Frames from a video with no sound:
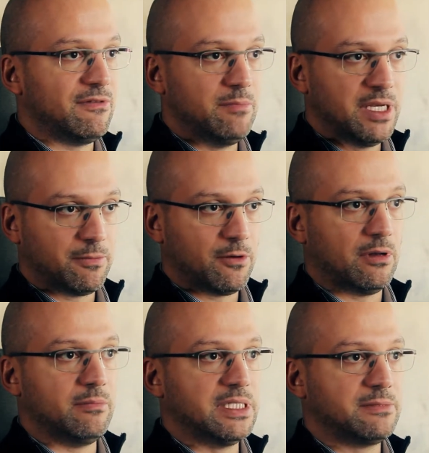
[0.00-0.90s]
a big
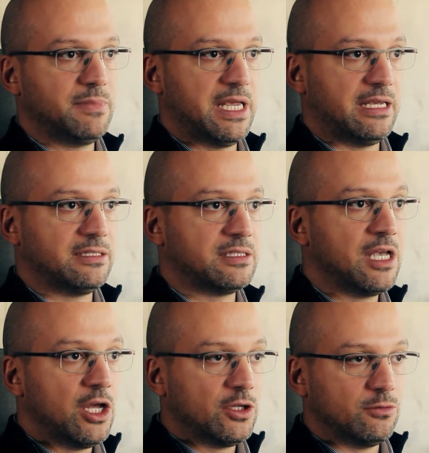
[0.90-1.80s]
problem in space
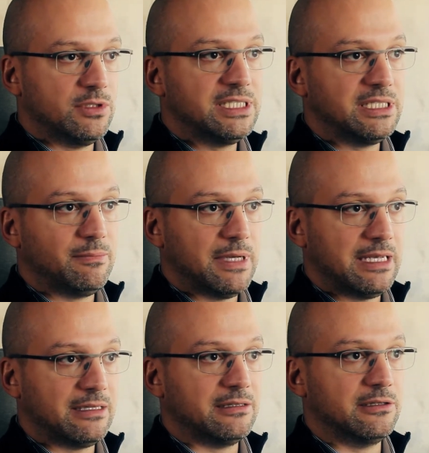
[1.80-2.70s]
to
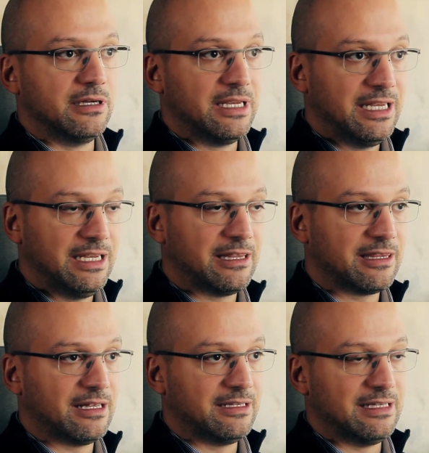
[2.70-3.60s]
dissipate the heat
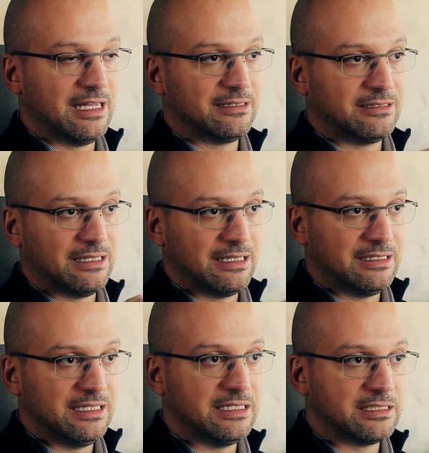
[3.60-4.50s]
that
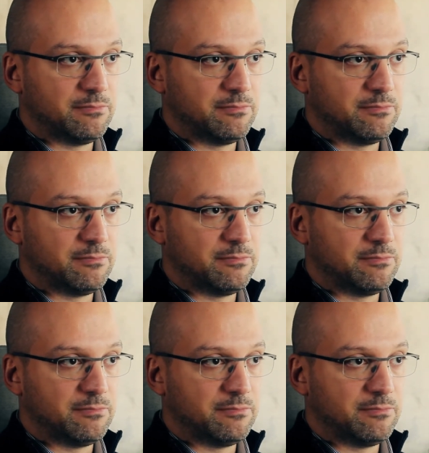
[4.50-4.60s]
this